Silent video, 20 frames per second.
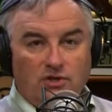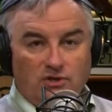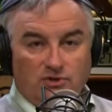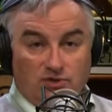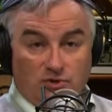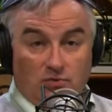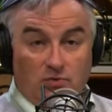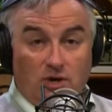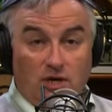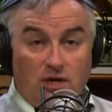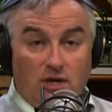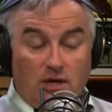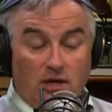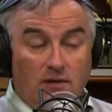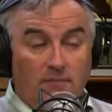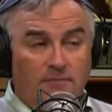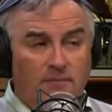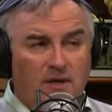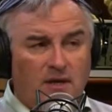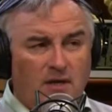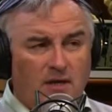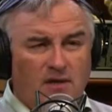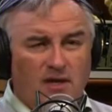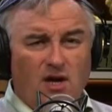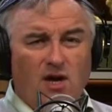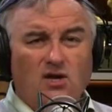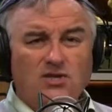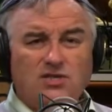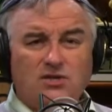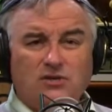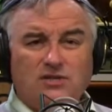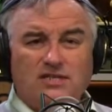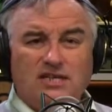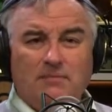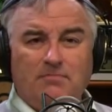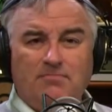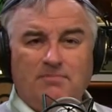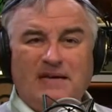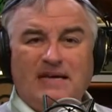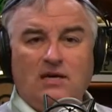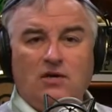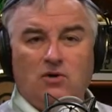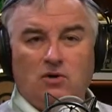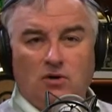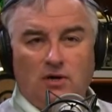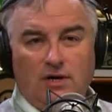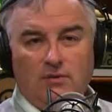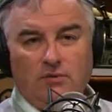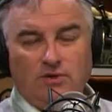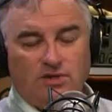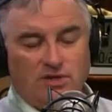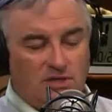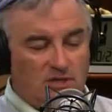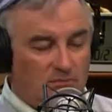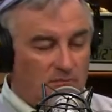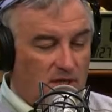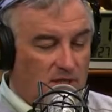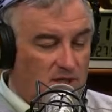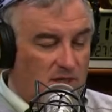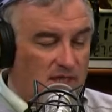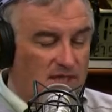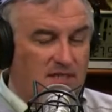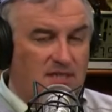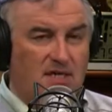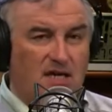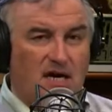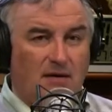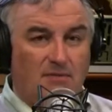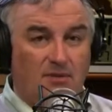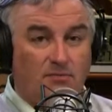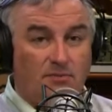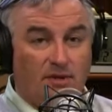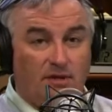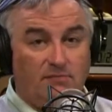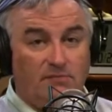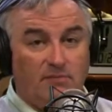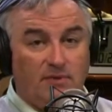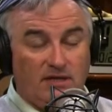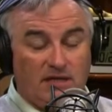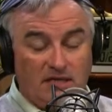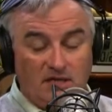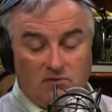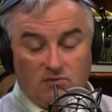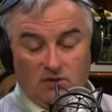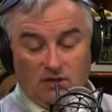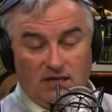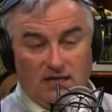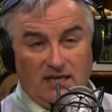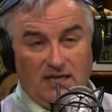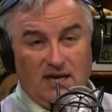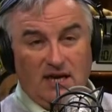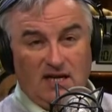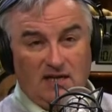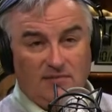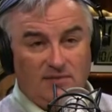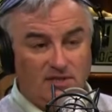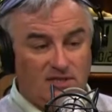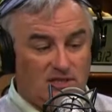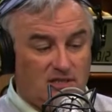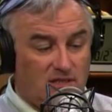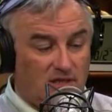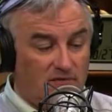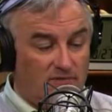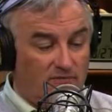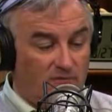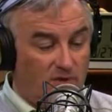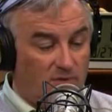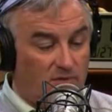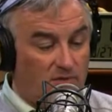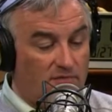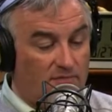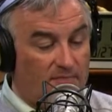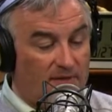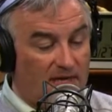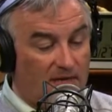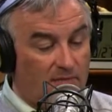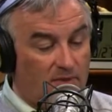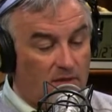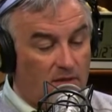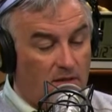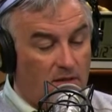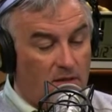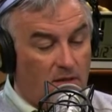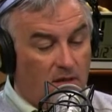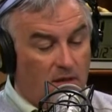There's a run on them. They also accept Bitcoin, which is a much less common but equally anonymous form of payment.